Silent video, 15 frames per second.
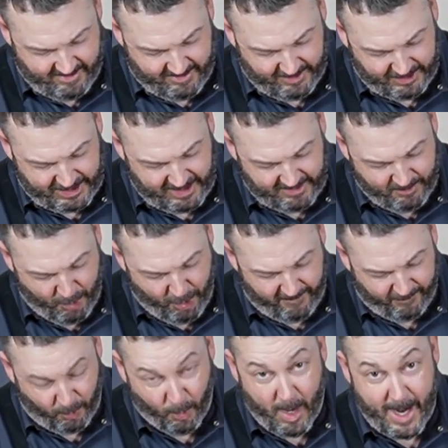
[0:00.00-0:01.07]
She's more
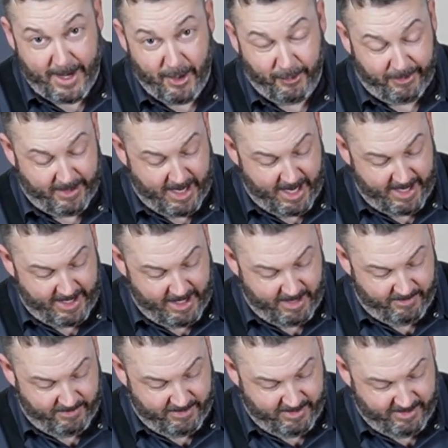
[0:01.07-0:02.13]
of a wino than I
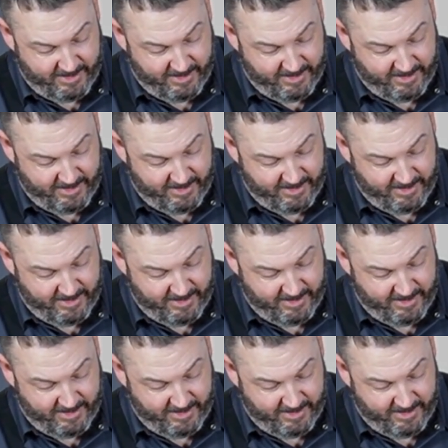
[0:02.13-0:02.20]
am.